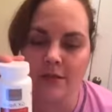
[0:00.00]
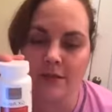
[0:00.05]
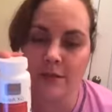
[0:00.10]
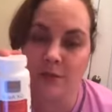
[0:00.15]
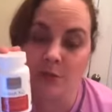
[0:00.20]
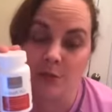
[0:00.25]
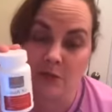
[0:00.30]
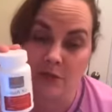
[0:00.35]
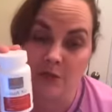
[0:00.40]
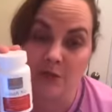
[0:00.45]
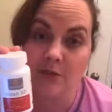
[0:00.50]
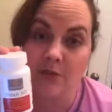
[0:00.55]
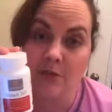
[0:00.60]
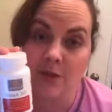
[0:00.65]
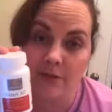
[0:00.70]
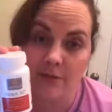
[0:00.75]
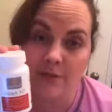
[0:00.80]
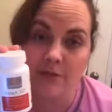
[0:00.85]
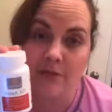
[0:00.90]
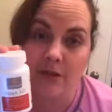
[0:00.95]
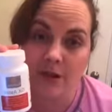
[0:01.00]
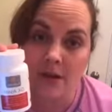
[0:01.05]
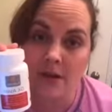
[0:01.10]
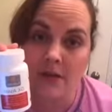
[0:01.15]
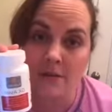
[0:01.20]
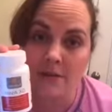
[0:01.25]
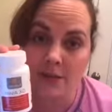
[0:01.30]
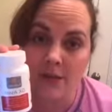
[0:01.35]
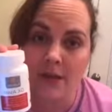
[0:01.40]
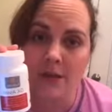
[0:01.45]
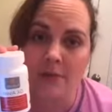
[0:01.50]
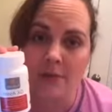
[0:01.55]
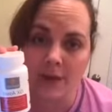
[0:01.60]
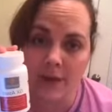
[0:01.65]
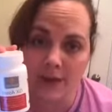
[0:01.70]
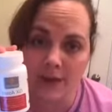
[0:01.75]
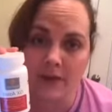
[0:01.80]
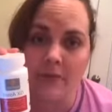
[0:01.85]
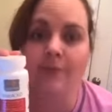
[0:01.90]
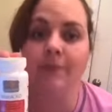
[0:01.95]
especially if you have a very acidic
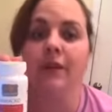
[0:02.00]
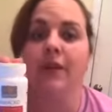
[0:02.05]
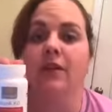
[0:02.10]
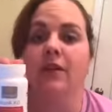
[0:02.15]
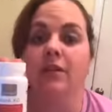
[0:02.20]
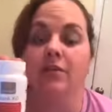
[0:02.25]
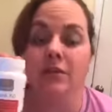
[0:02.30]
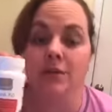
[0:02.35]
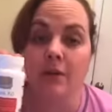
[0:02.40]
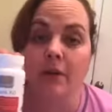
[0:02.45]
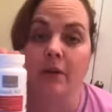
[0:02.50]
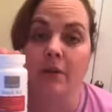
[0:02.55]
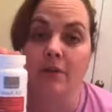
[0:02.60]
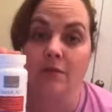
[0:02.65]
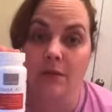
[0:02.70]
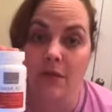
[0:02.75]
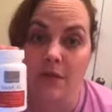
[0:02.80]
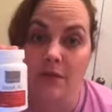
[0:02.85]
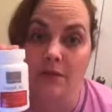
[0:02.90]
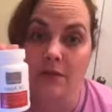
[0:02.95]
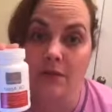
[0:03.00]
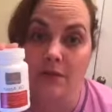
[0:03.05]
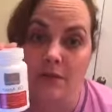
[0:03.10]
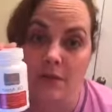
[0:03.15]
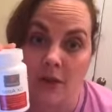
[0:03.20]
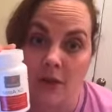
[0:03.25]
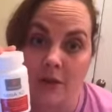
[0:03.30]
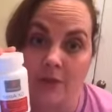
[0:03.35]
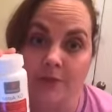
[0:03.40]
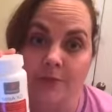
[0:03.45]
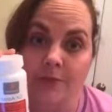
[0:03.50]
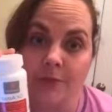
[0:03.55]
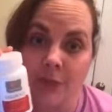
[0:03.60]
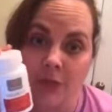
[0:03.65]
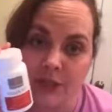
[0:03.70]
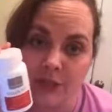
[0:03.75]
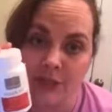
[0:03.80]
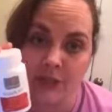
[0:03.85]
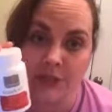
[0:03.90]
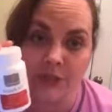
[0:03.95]
body and you're somebody who takes in a lot of
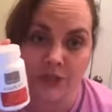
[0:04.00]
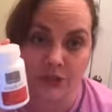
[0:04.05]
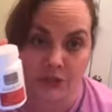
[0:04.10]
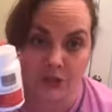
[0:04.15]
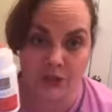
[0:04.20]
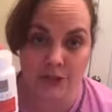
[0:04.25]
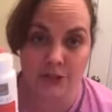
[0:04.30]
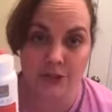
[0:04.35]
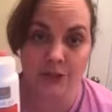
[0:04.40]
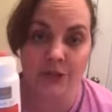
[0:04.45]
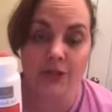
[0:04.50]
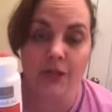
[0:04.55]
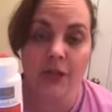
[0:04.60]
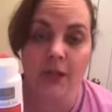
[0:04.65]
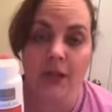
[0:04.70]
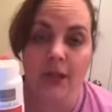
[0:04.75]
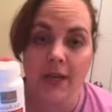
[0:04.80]
processed sugars